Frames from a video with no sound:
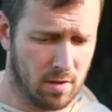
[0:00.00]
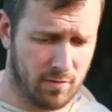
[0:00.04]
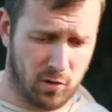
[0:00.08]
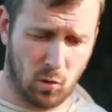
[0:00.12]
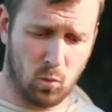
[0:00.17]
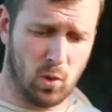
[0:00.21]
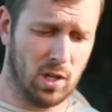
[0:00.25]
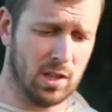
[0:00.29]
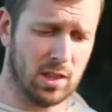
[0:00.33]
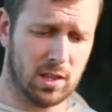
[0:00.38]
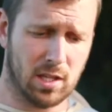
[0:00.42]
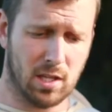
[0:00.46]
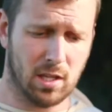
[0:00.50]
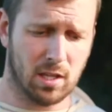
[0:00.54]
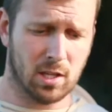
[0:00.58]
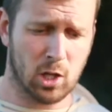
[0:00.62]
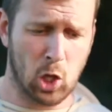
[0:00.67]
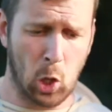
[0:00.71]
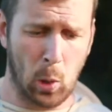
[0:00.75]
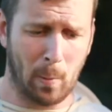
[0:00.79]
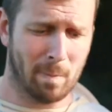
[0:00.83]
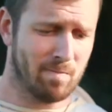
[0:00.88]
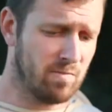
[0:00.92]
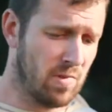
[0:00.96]
For one thing,
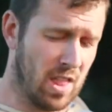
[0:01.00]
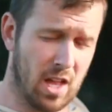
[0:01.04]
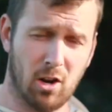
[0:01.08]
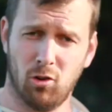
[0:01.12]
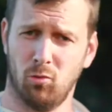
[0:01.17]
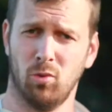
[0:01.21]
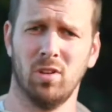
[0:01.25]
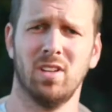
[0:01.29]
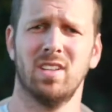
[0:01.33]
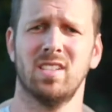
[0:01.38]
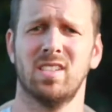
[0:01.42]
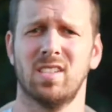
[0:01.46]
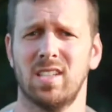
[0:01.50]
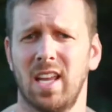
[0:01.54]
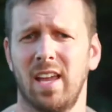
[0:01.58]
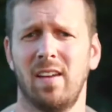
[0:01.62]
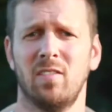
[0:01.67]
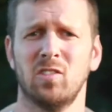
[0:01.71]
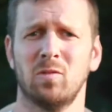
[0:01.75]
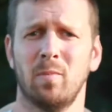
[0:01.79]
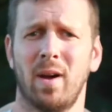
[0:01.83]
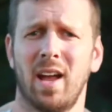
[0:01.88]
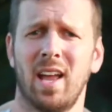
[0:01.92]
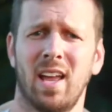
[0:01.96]
it really
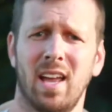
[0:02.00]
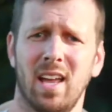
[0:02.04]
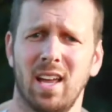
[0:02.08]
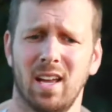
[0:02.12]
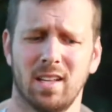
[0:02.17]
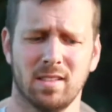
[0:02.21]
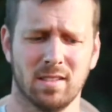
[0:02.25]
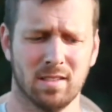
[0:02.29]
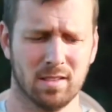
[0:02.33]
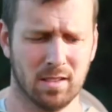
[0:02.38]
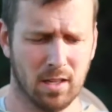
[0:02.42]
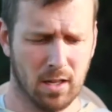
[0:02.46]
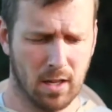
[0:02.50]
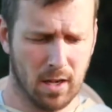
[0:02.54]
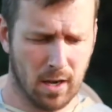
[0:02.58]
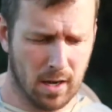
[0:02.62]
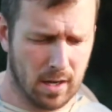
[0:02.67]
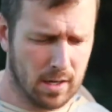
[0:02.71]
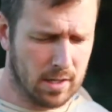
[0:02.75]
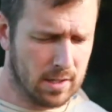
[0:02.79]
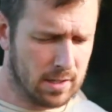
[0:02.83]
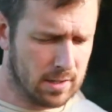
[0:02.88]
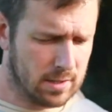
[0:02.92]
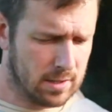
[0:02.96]
saves my hands.
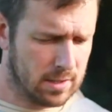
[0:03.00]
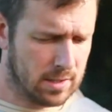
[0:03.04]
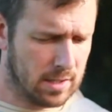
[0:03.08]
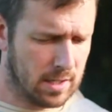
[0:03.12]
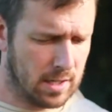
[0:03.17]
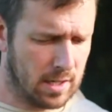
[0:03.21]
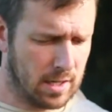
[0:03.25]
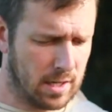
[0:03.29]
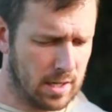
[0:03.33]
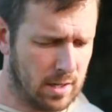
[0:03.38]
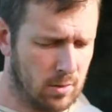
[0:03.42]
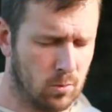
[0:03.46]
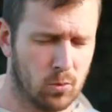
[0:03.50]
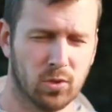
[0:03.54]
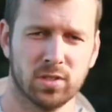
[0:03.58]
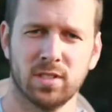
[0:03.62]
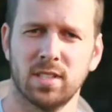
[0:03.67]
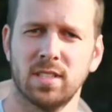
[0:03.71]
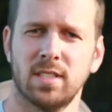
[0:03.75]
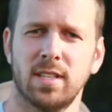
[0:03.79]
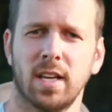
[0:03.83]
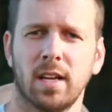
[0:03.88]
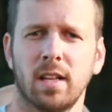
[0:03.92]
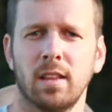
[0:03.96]
And what's
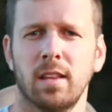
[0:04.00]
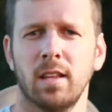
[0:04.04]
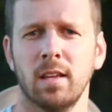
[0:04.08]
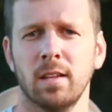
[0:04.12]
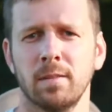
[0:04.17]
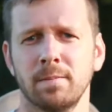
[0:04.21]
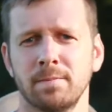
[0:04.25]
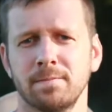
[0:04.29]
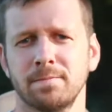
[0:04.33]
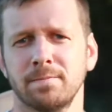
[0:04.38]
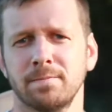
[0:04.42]
the second thing?